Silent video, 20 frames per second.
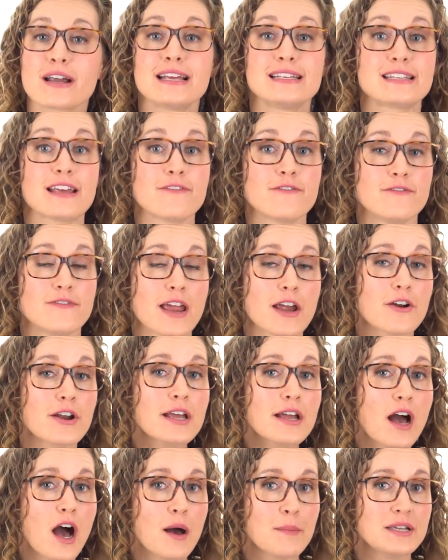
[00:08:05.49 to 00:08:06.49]
is a very
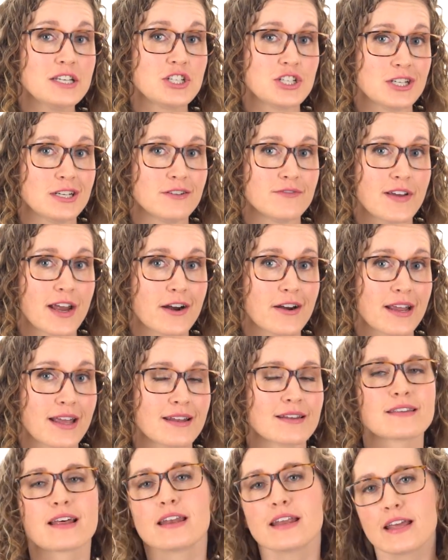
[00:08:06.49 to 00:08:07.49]
common gene
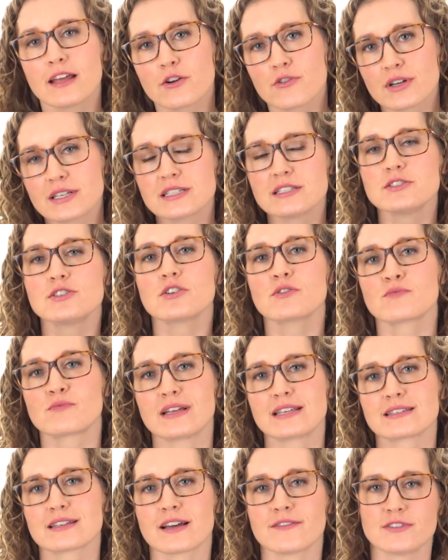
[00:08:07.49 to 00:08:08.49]
variant that increases your
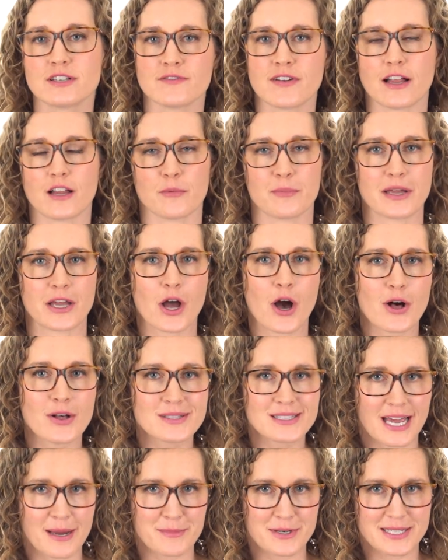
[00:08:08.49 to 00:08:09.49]
risk of developing
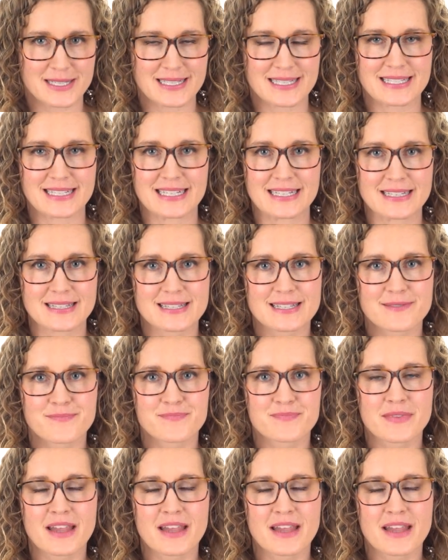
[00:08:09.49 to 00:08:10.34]
Alzheimer's disease.